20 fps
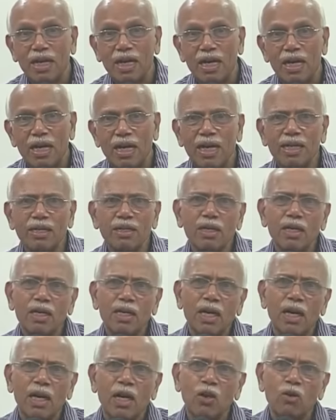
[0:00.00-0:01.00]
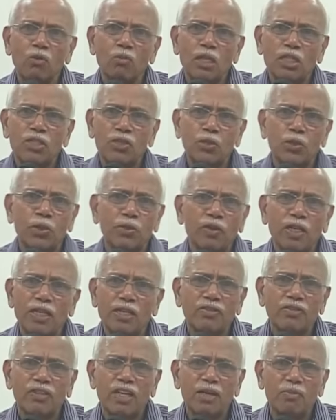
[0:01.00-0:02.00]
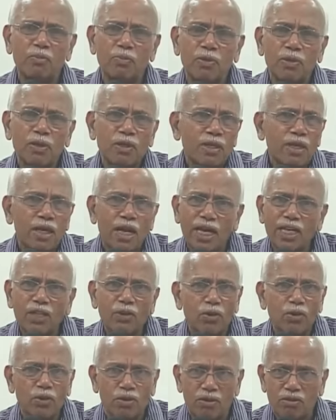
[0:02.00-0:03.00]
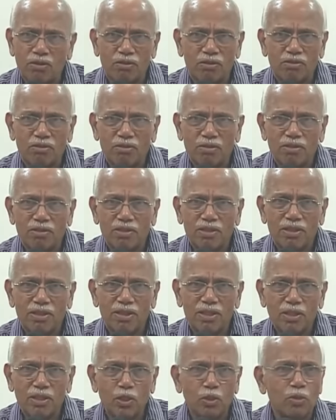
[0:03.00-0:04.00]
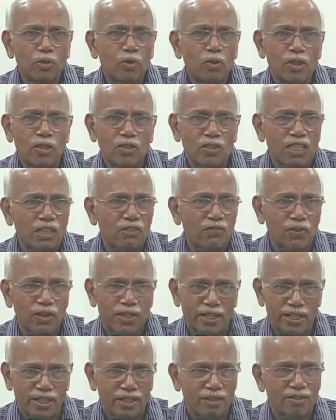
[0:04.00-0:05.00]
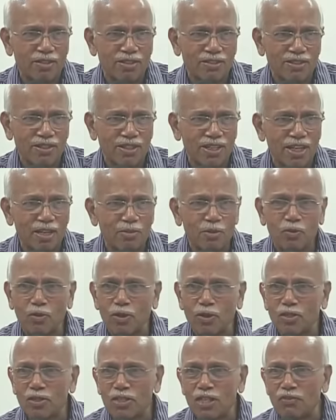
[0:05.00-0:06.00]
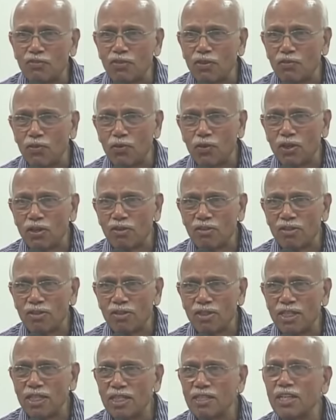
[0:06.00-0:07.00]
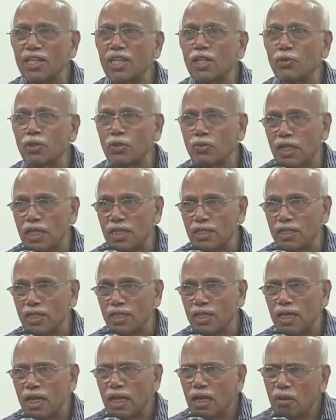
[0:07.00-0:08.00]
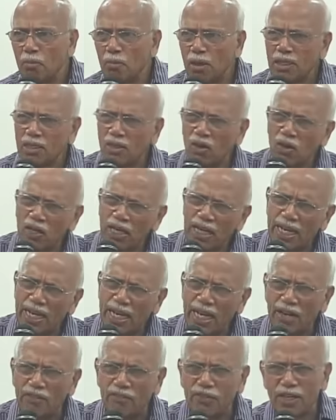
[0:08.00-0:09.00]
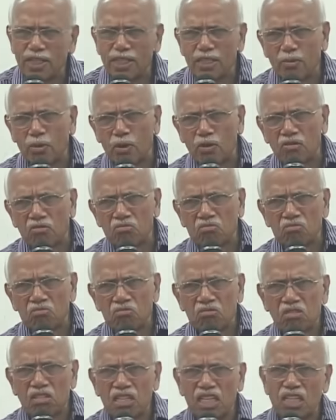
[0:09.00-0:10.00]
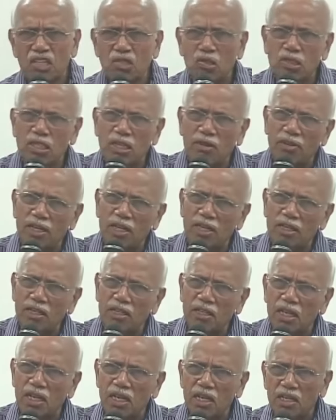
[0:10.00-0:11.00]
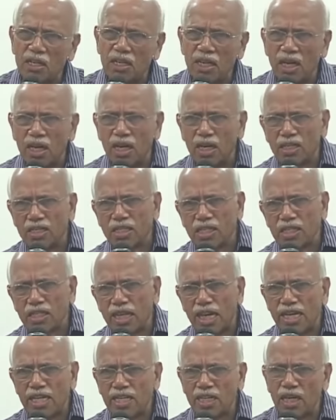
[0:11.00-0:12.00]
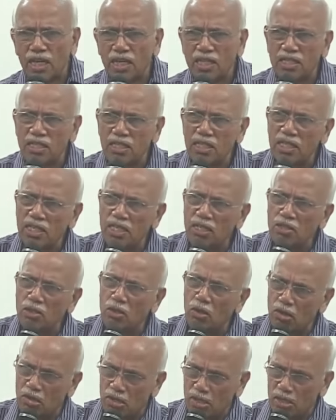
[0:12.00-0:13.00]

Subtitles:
And how much should one sleep? I don't know. You may want to sleep for 10 hours. I may want to sleep for 4 hours. It's individualized. But on an average, about 6 to 7 hours, 8 hours is good.